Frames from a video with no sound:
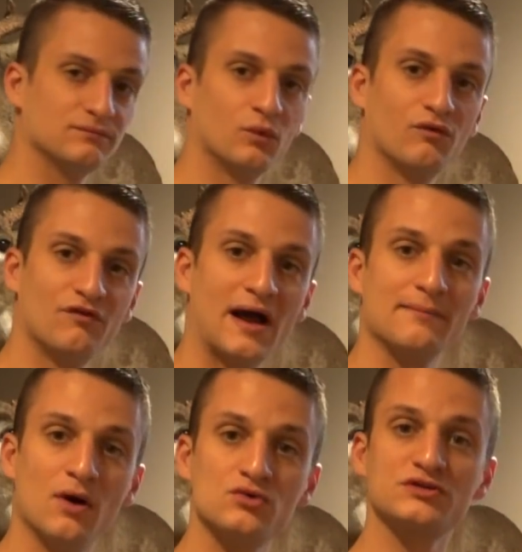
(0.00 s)
will
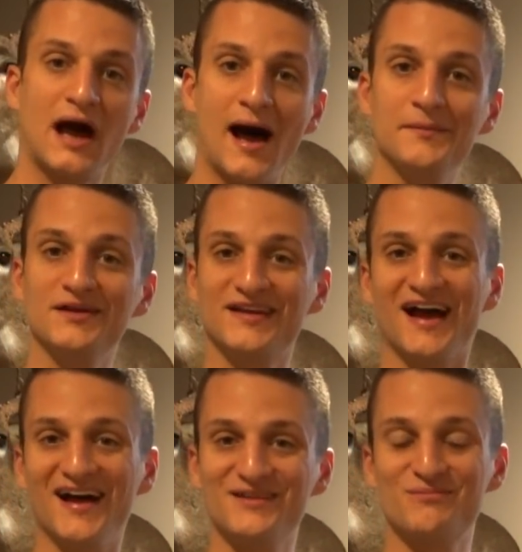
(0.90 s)
find most commonly
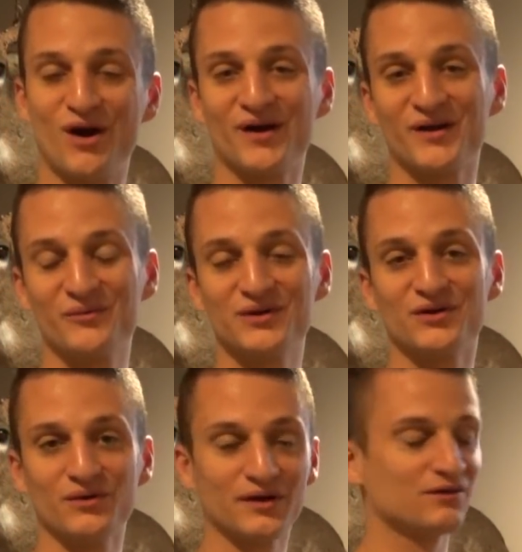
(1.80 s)
on the market when
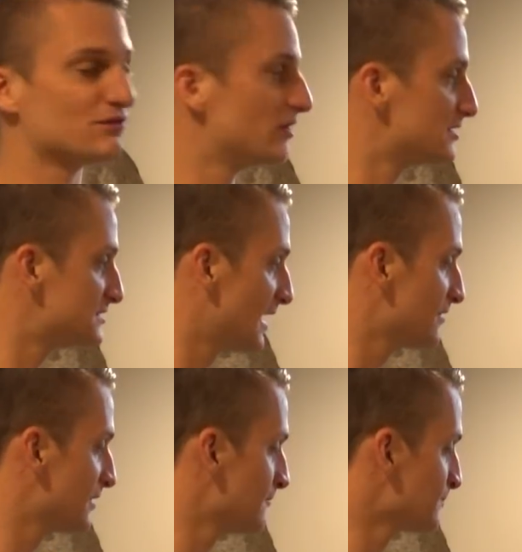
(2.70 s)
you're looking for a
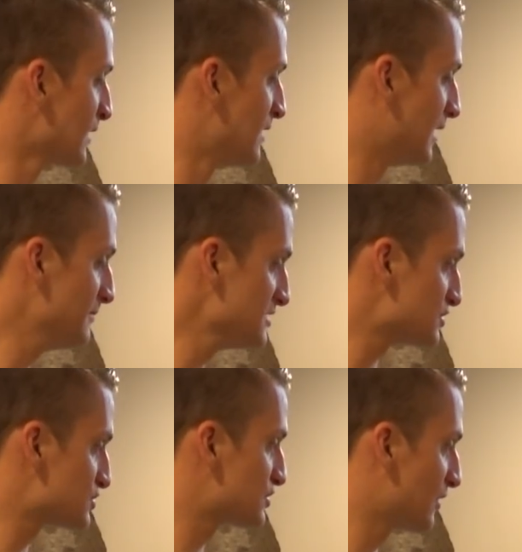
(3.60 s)
tether. Let me
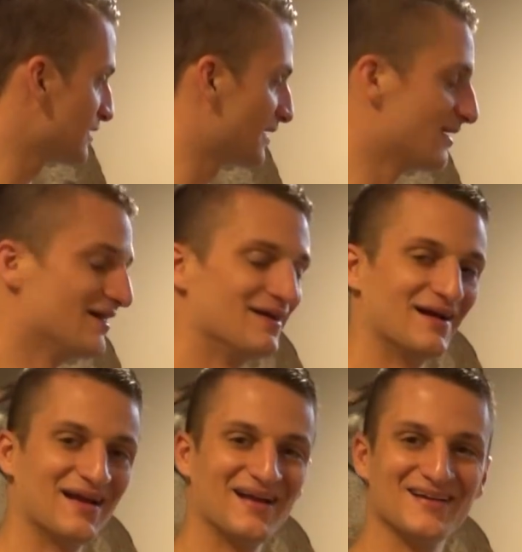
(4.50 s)
just show you,
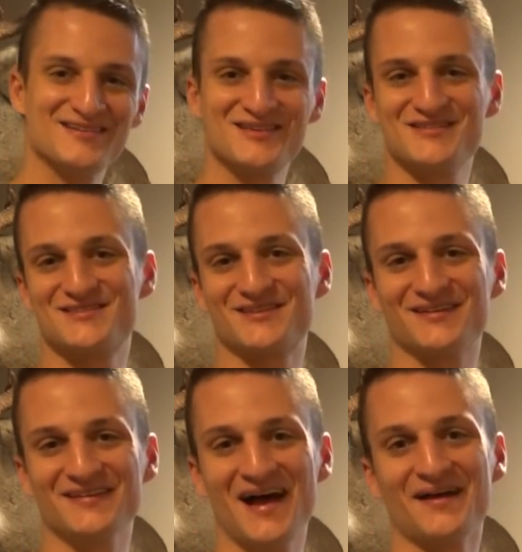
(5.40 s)
and this
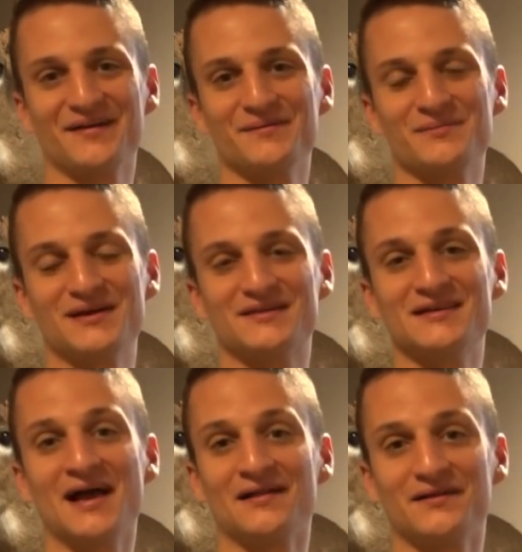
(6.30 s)
is not going to be
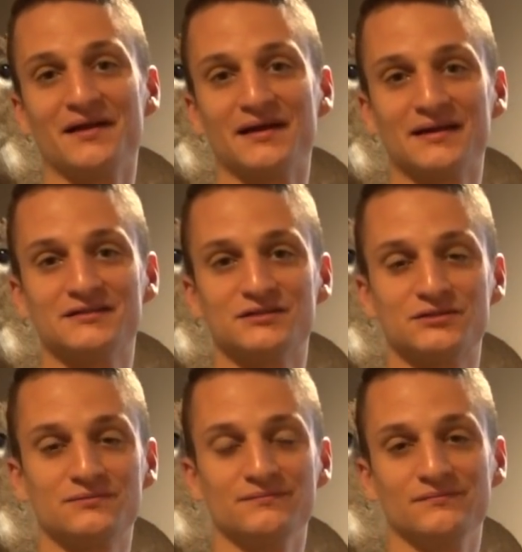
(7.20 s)
exactly like it
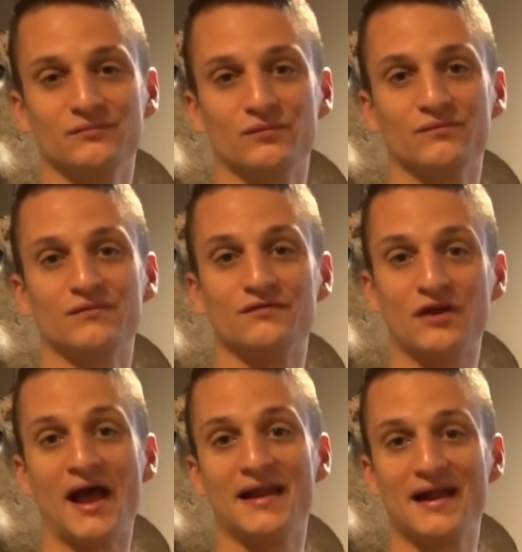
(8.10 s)
is if
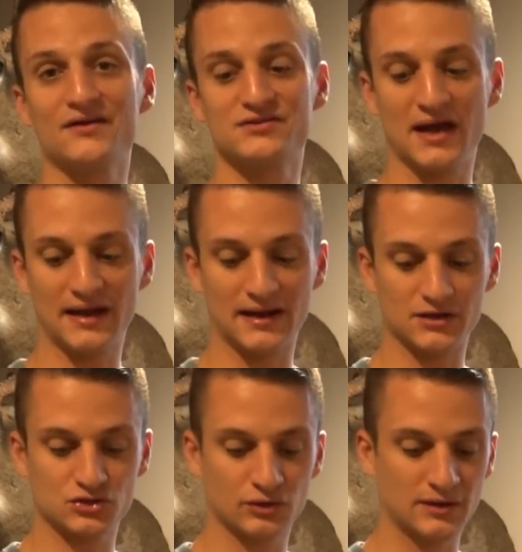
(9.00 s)
you had it outside on
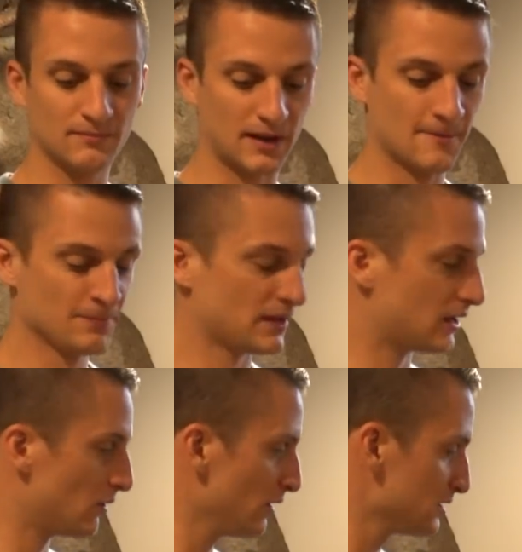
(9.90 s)
a tree, but
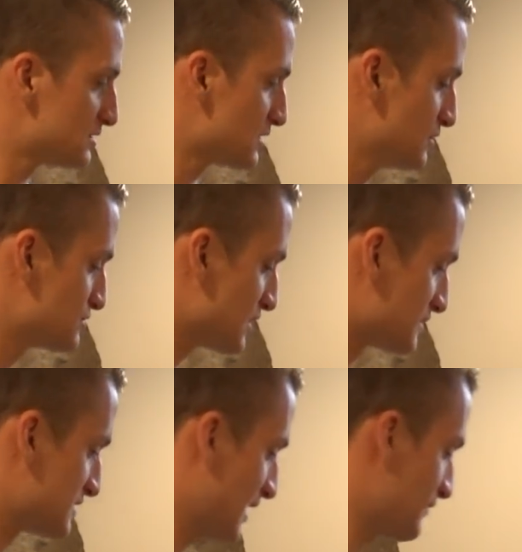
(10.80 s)
in order to use
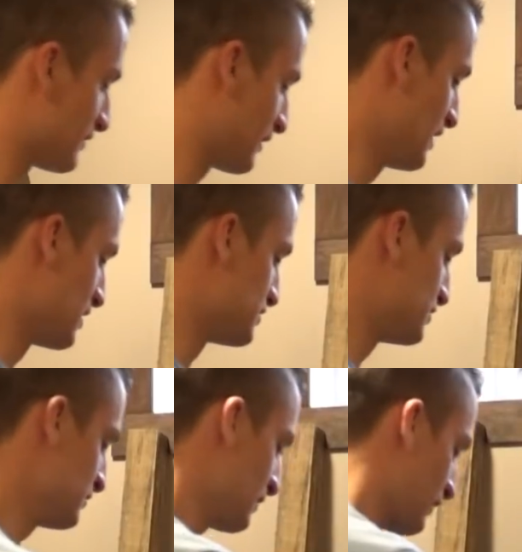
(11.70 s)
a tether,
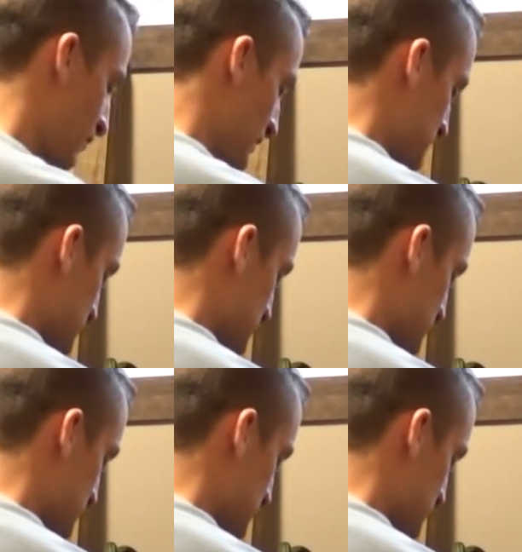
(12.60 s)
you're going